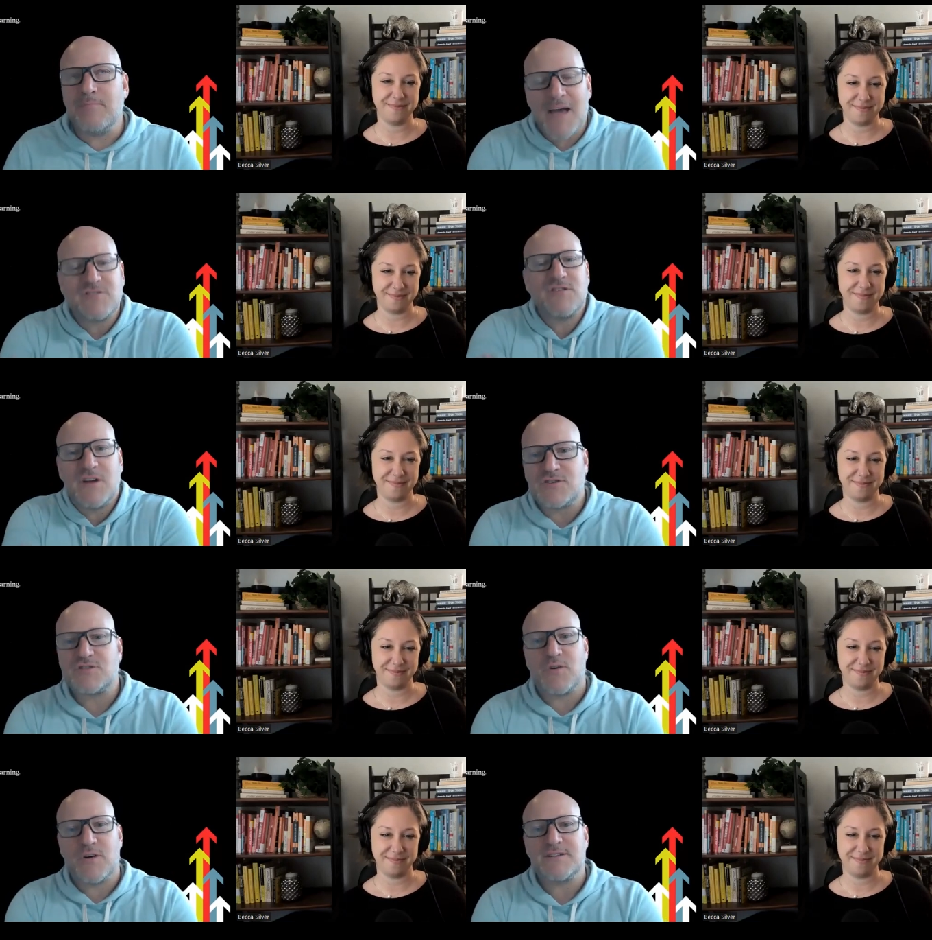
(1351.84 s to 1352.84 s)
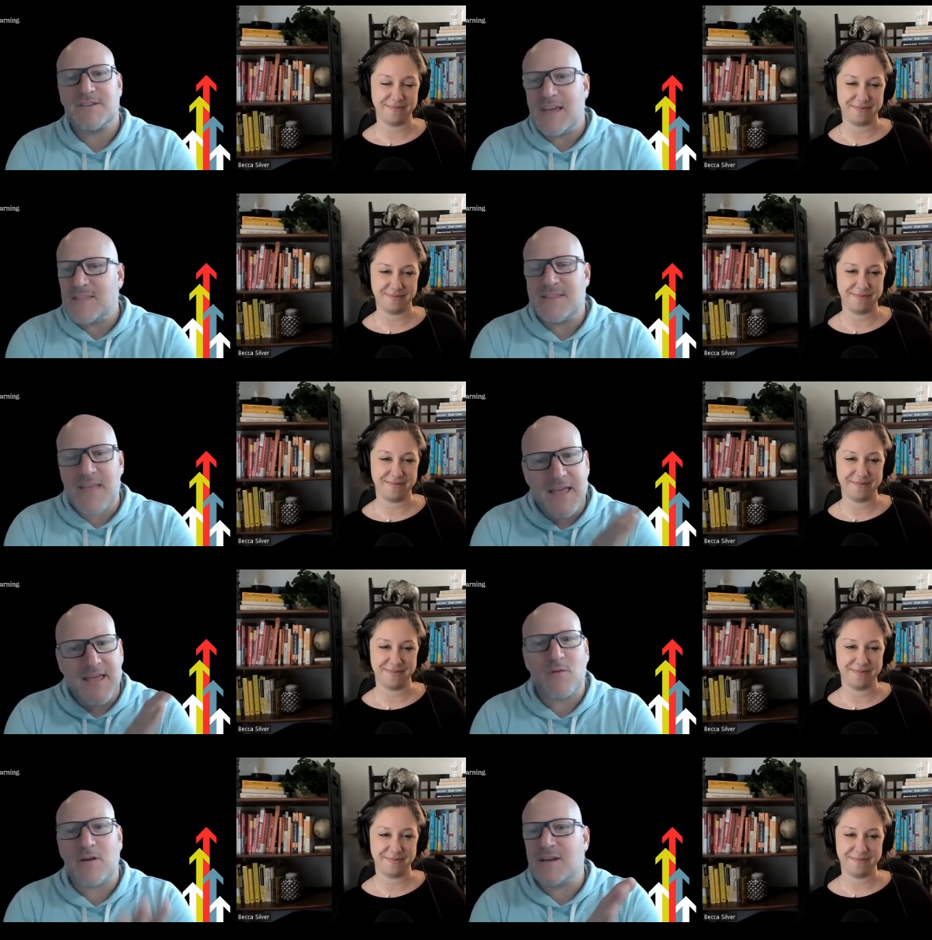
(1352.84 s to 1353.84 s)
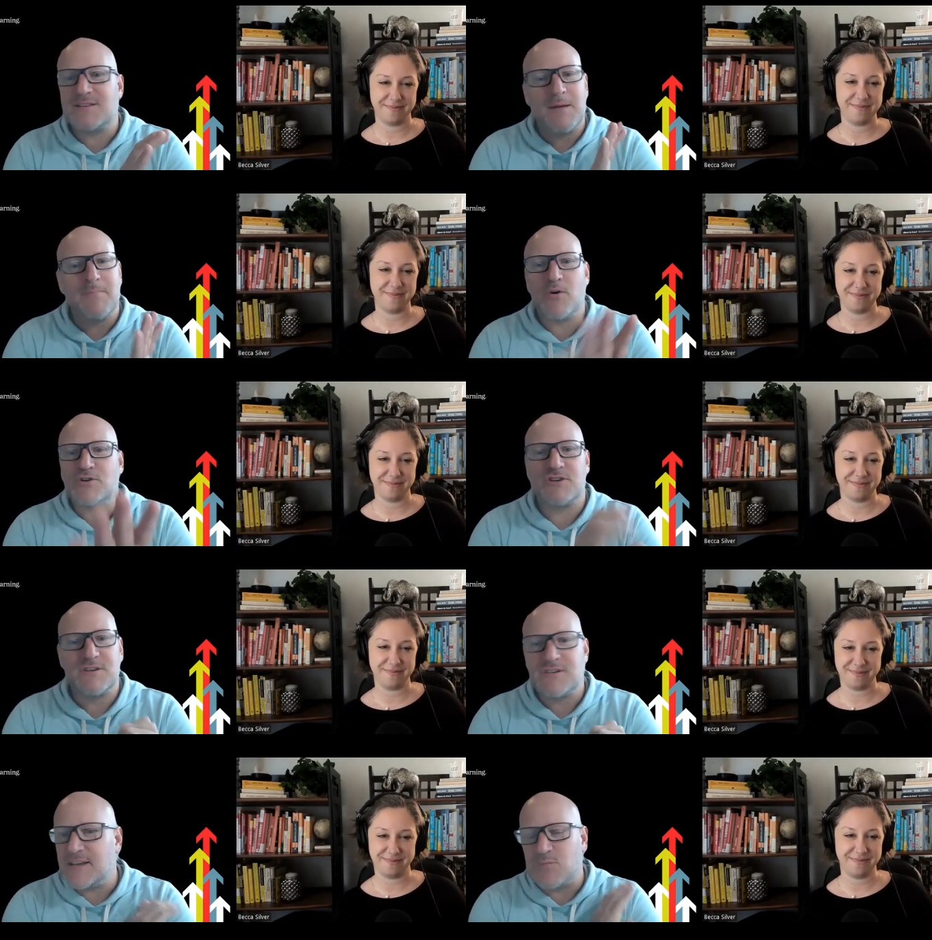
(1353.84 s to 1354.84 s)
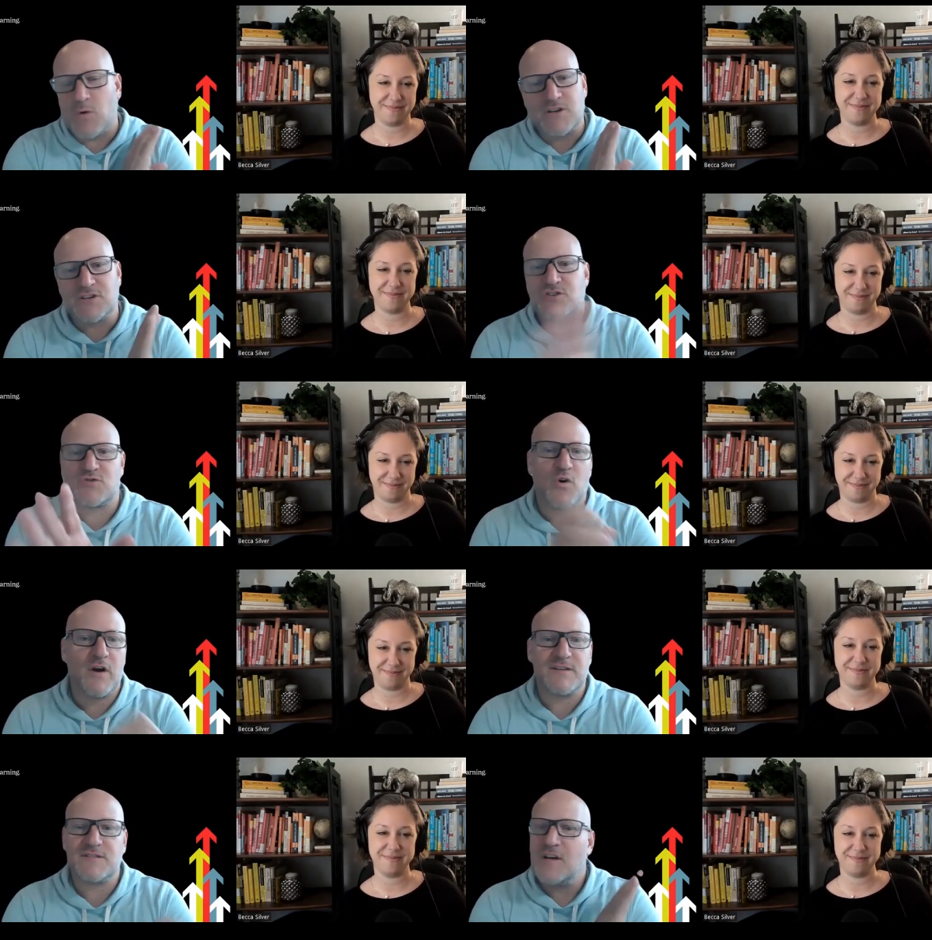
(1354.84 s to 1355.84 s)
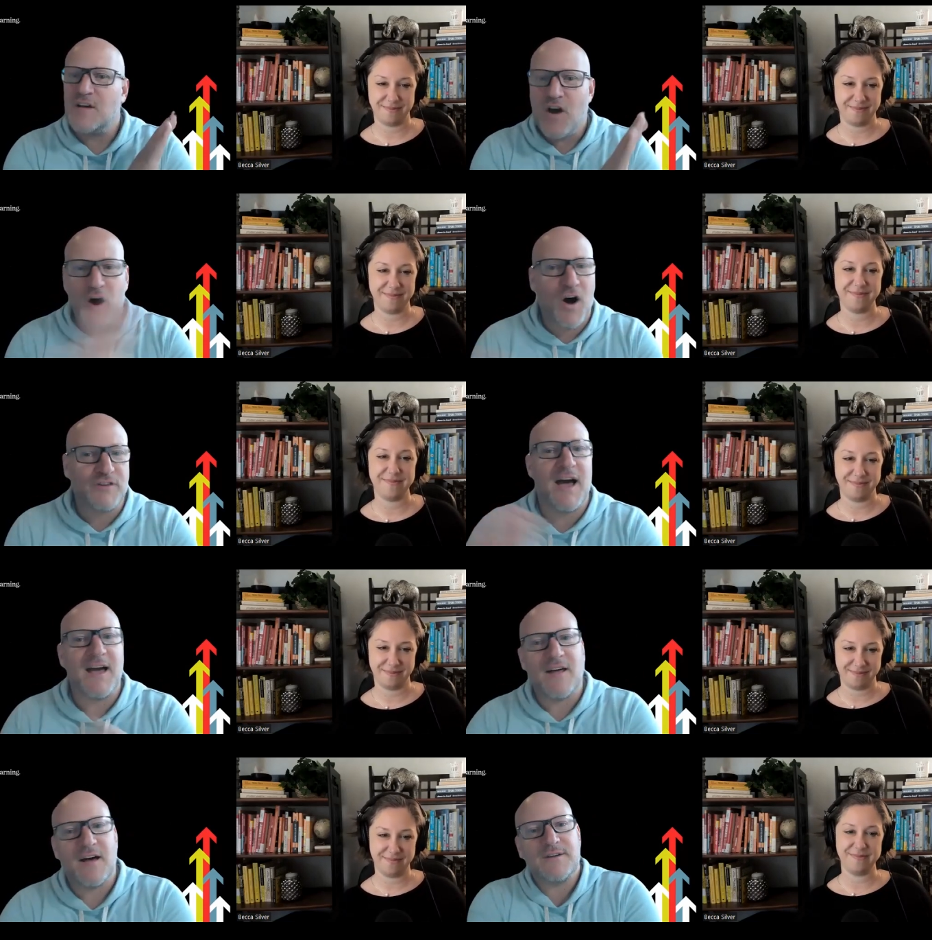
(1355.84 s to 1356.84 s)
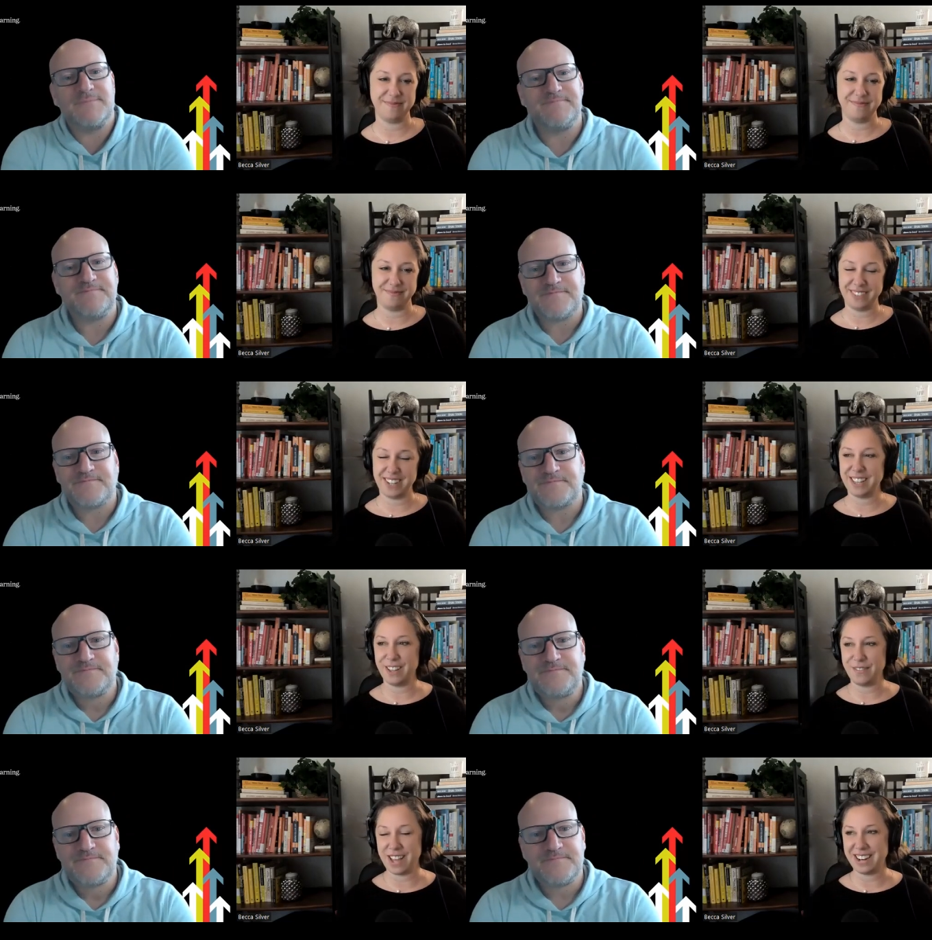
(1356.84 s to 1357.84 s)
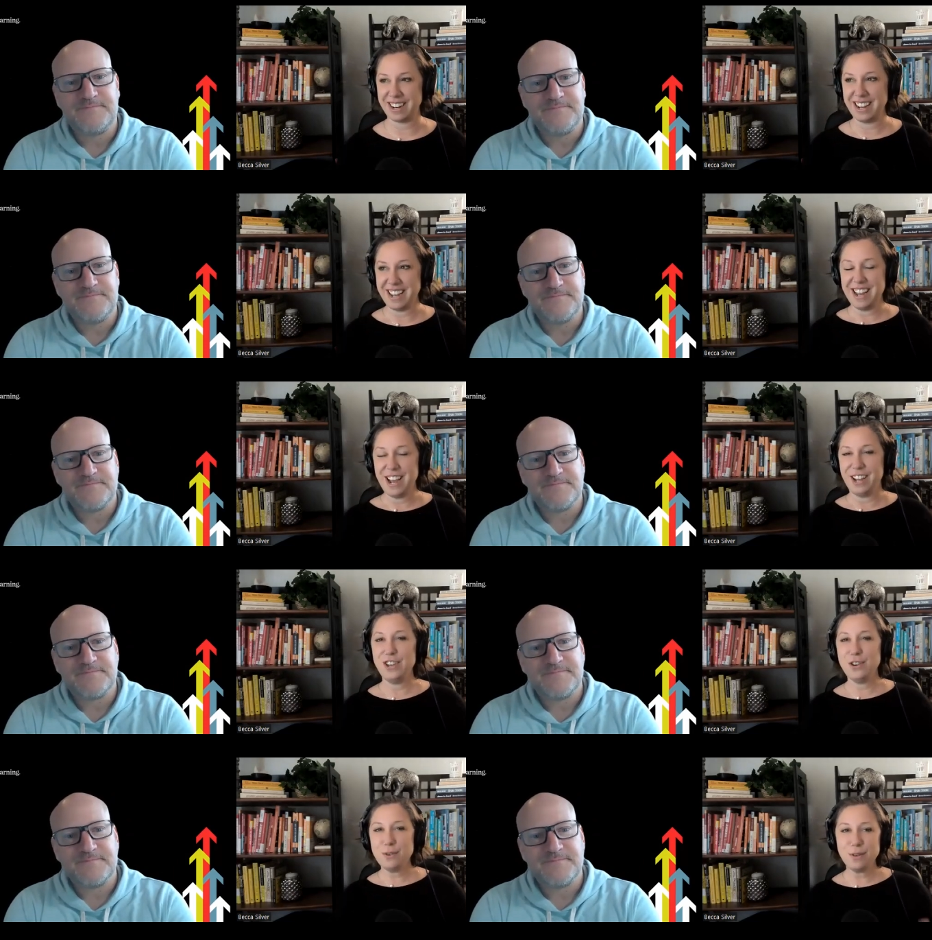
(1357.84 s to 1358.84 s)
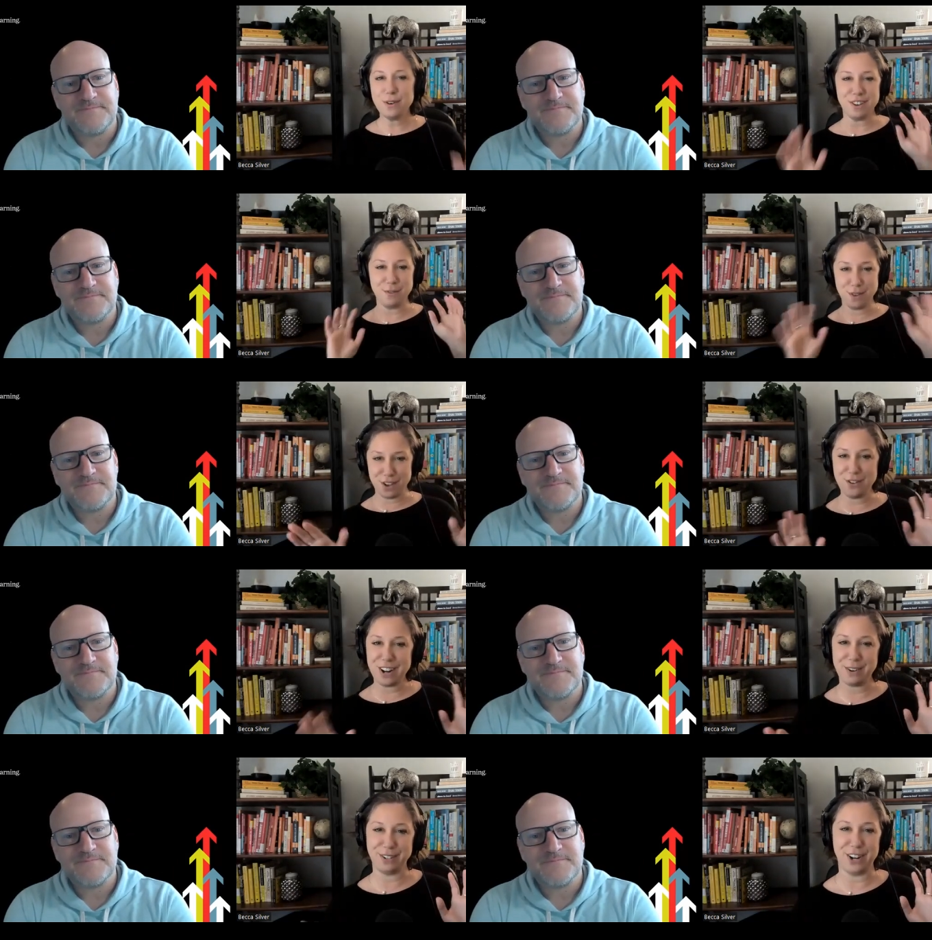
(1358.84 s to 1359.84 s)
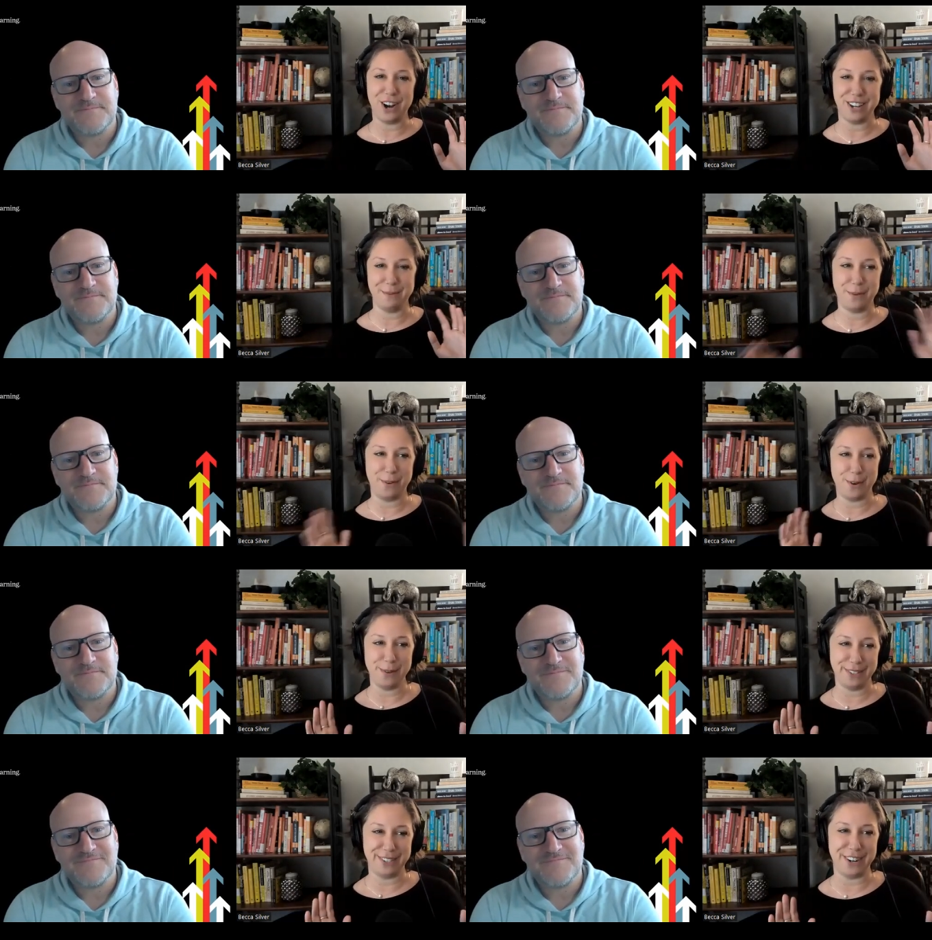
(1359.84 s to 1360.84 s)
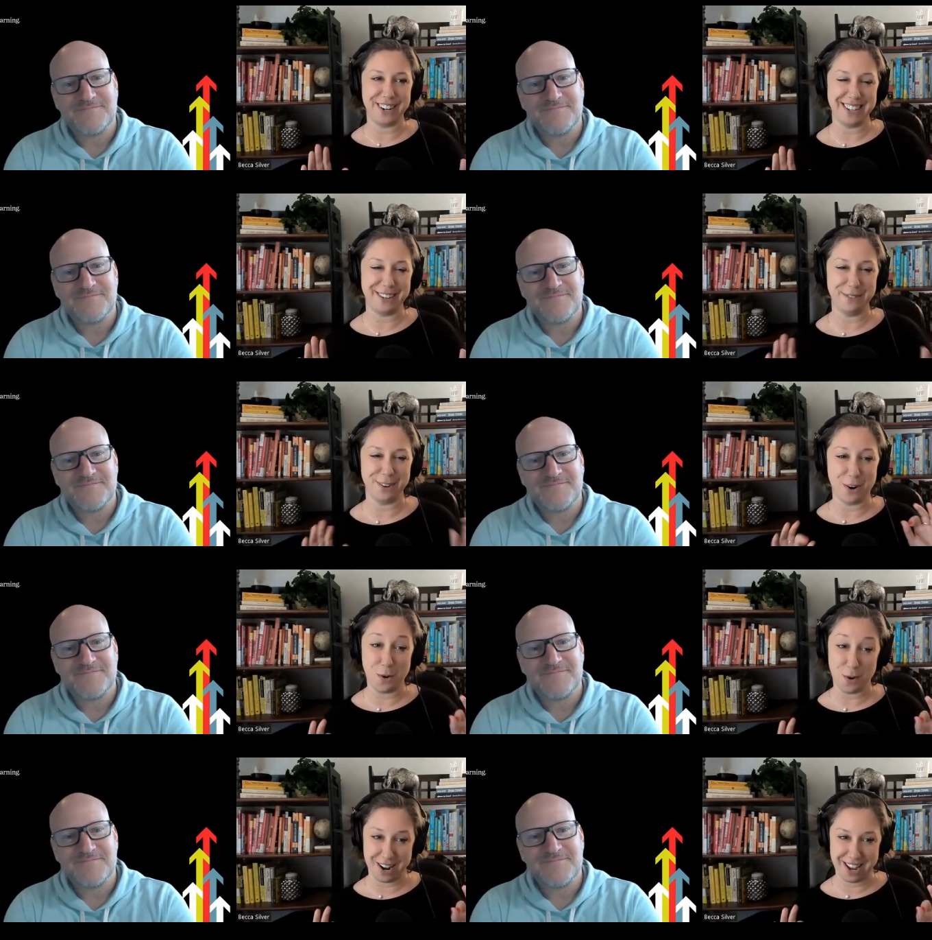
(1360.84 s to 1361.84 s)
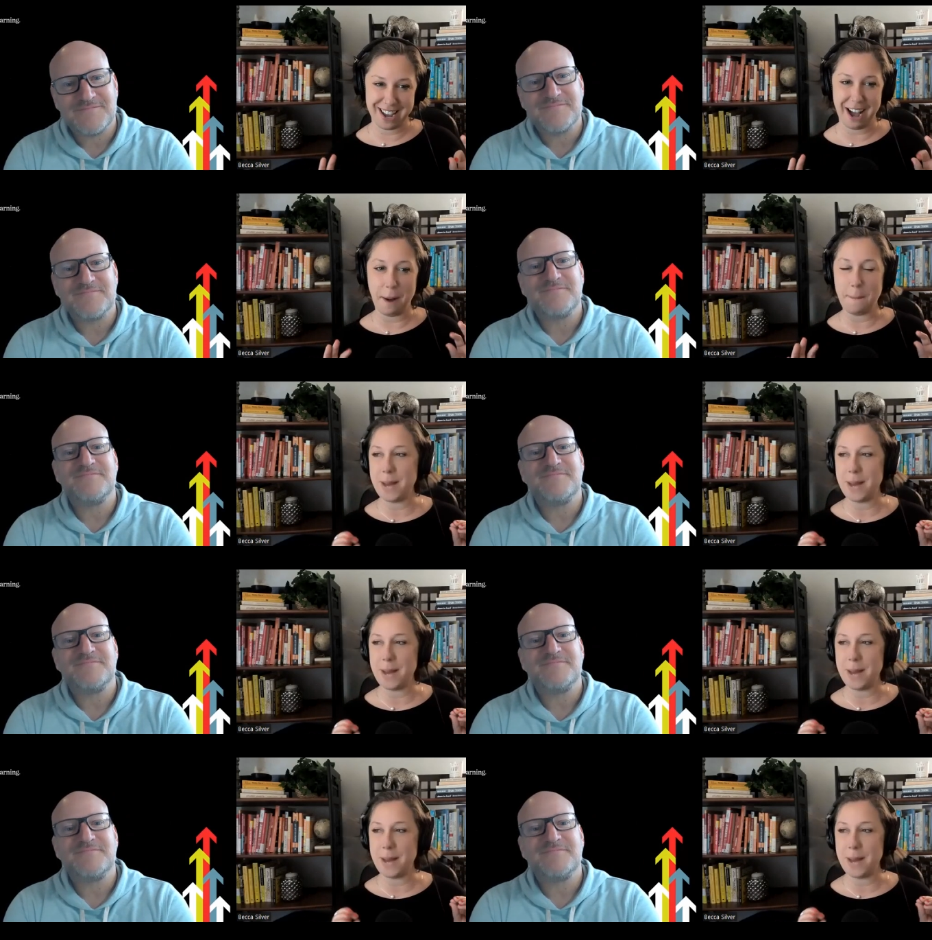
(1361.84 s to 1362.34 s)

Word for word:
Speaker 1: mastering our mm. stories, getting taking because emotion is what destroys all dialogue.
Speaker 2: Mm-hmm. I love that. You, you and I were talking before we started recording